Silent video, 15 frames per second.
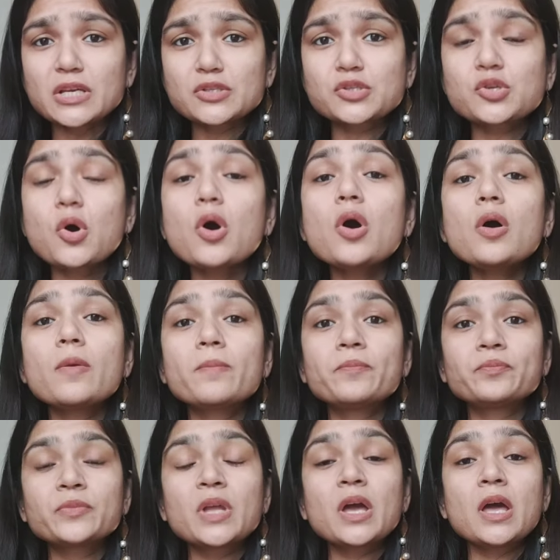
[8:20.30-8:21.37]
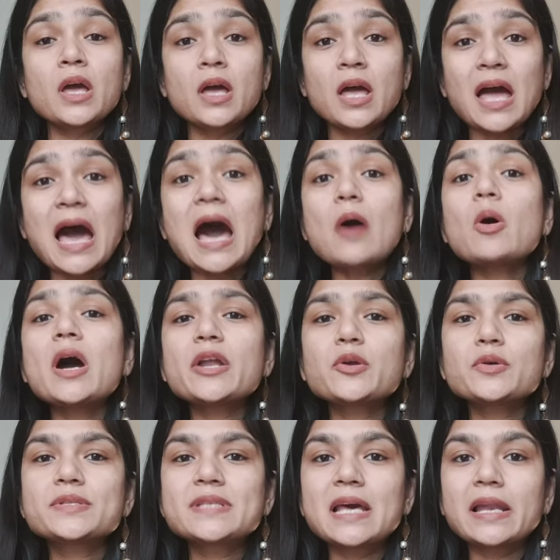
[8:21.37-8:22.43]
So how are
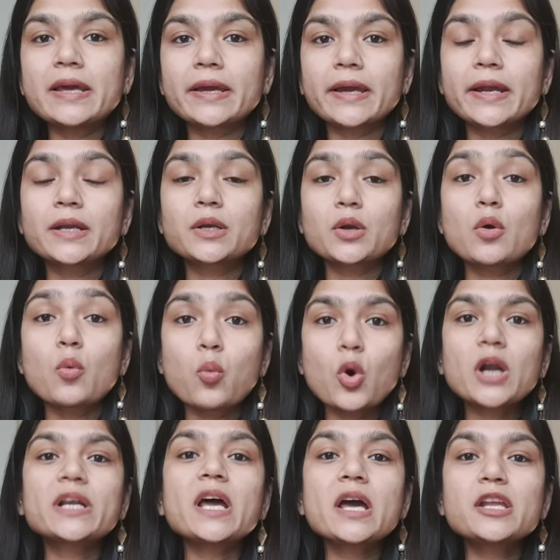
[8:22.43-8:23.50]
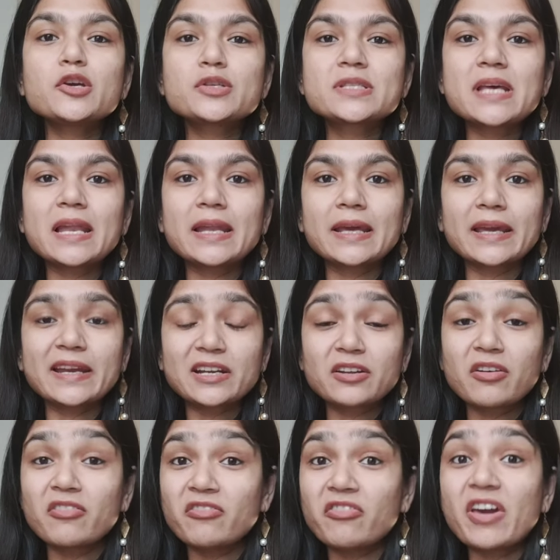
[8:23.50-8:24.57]
you selling it? What are you selling
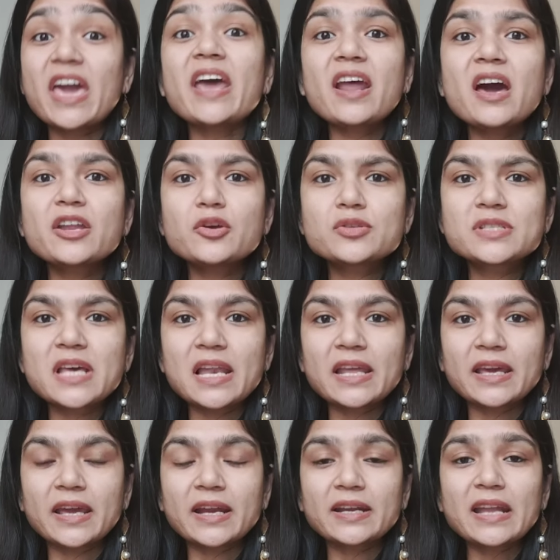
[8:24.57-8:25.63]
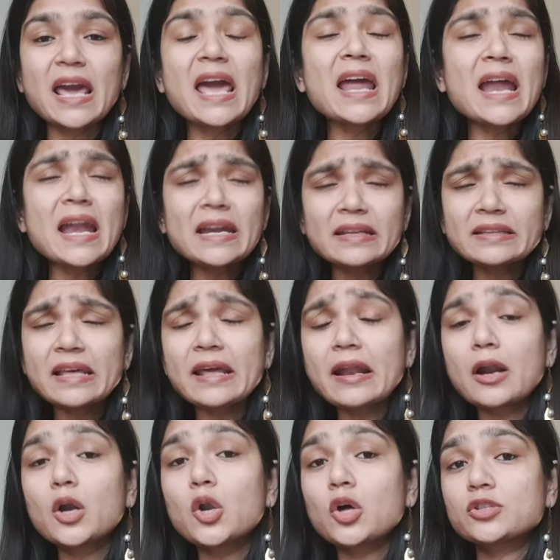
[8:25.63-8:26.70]
it? Where are you selling it? And there
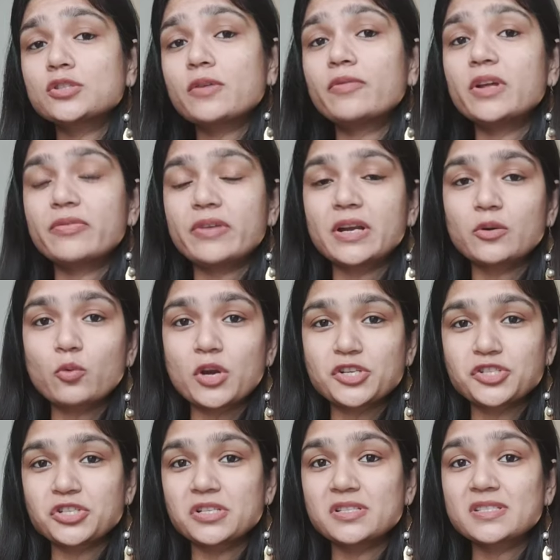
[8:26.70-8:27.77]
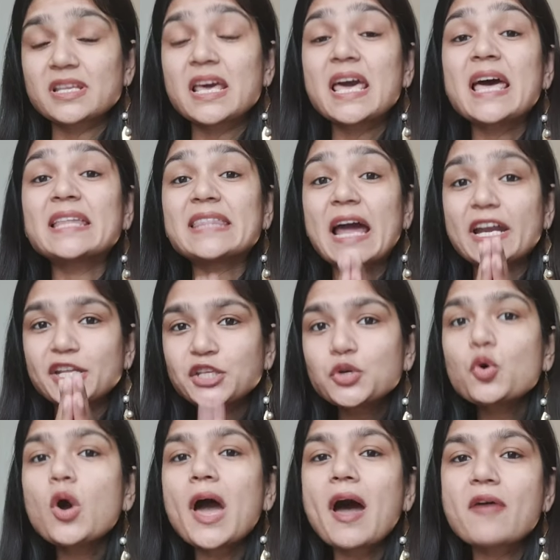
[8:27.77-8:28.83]
are lots of different questions that
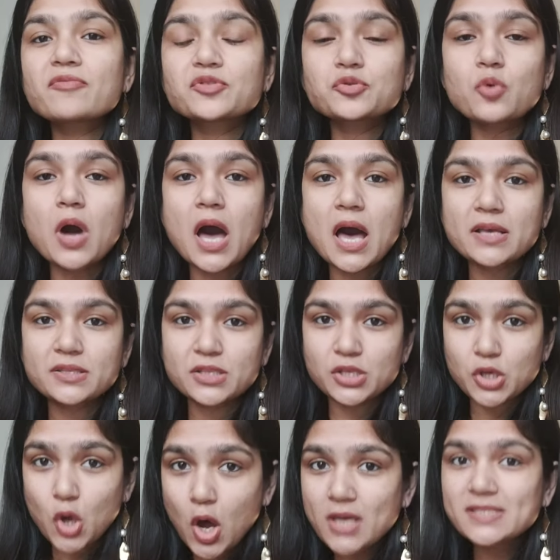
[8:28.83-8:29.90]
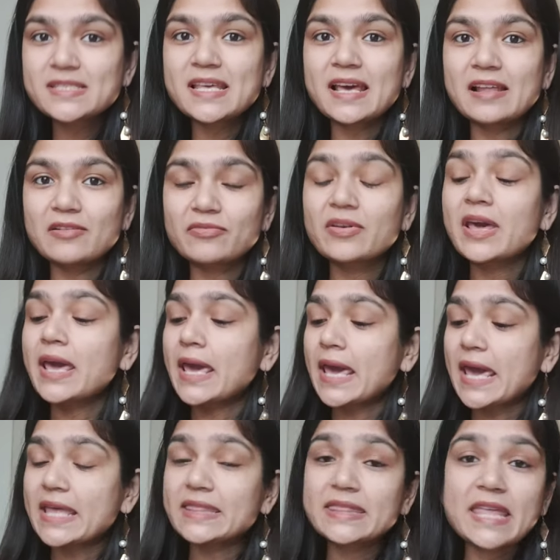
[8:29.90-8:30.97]
you have to ask yourself,
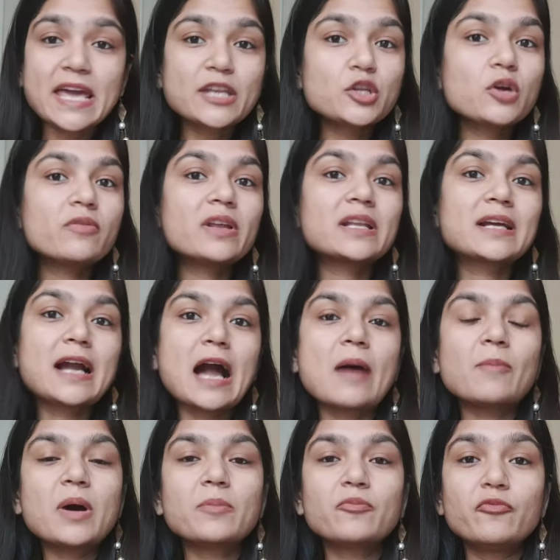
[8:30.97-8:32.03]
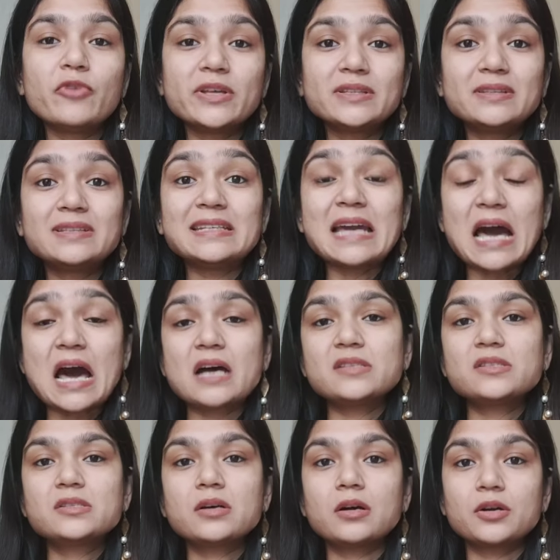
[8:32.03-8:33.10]
and then you will come up with the
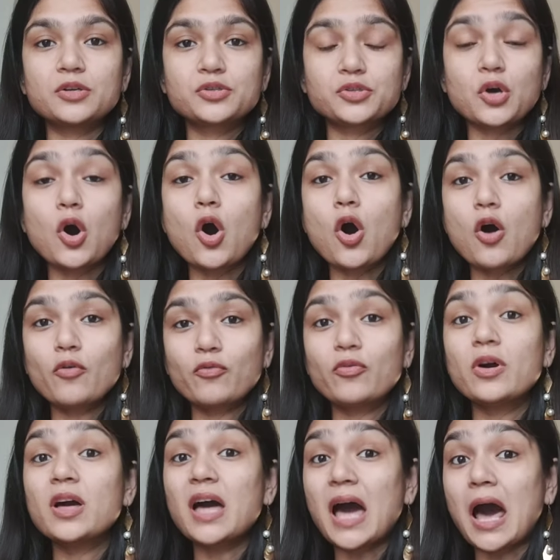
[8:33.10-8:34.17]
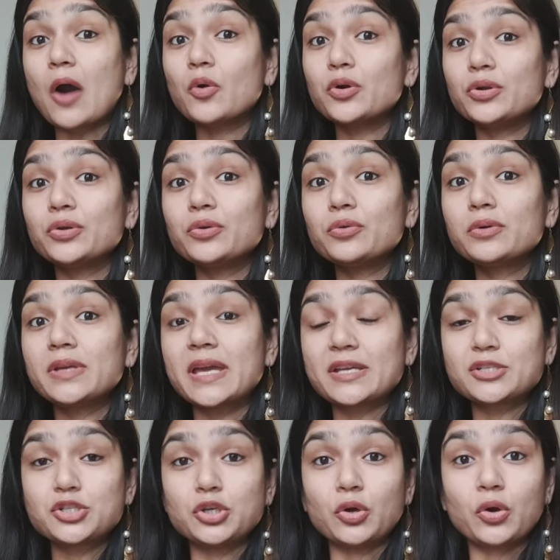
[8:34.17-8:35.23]
answers of how do you
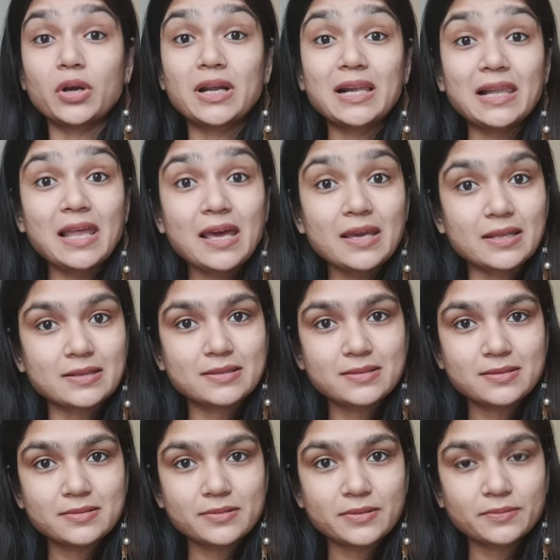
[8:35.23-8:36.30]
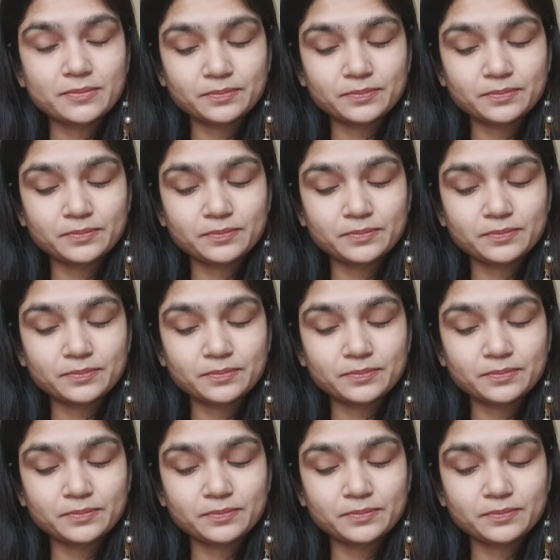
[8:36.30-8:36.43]
get your clients?